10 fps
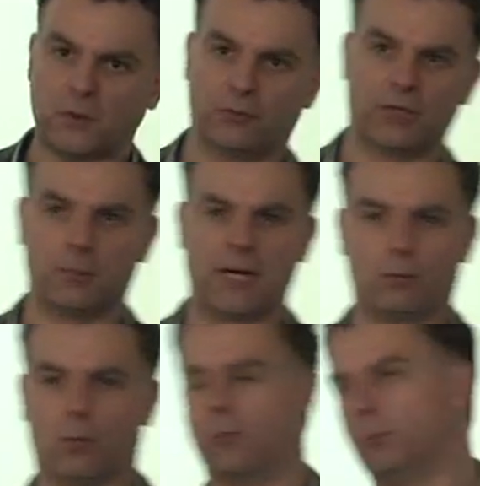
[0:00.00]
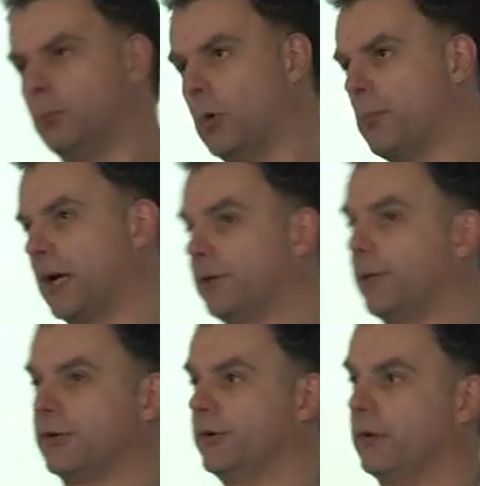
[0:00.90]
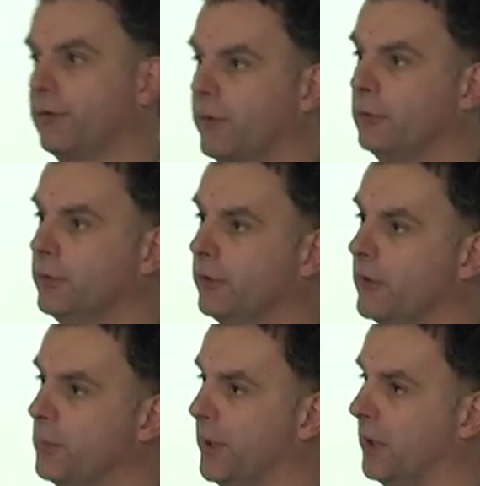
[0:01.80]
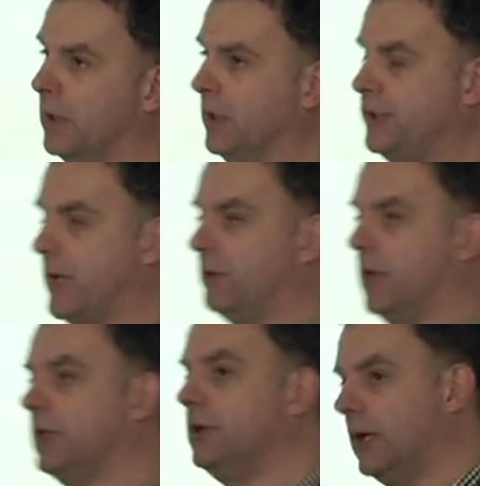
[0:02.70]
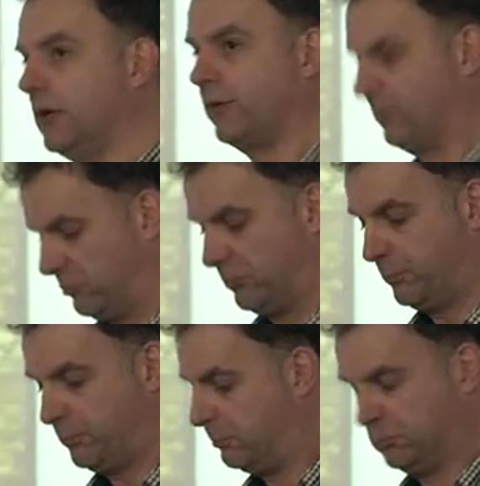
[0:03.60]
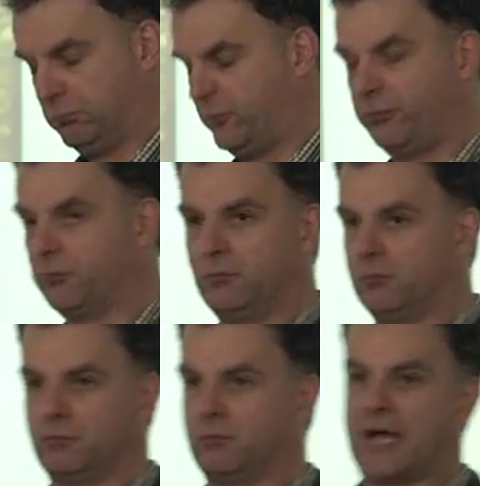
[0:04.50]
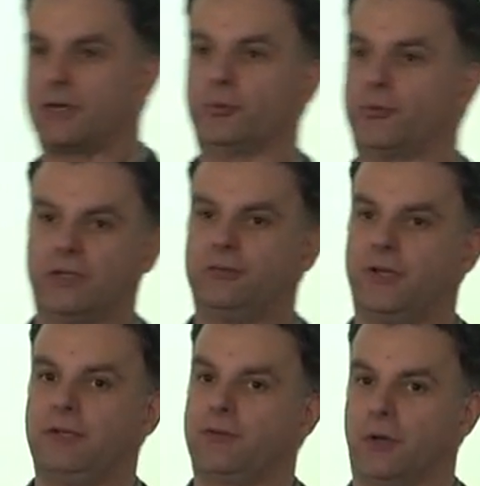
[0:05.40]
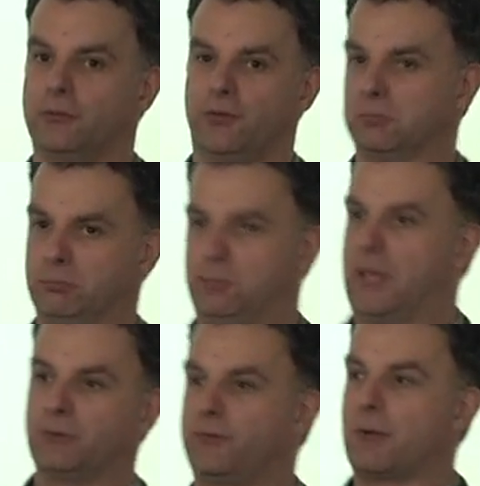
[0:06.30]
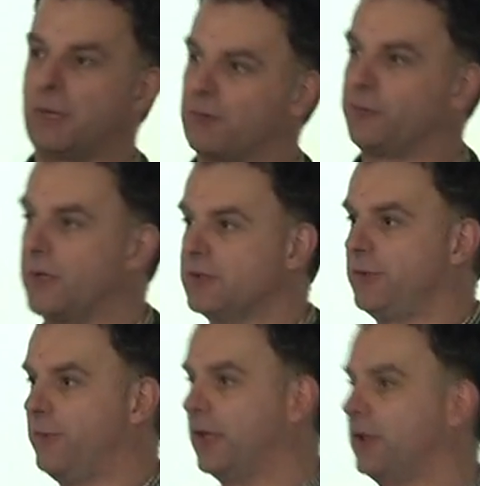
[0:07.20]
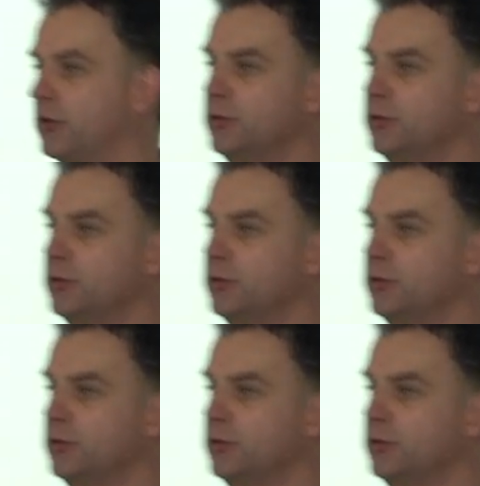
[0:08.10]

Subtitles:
There's only about one manufacturer that still does it, but generally it's Anglesey sea salt and balsamic French vinegar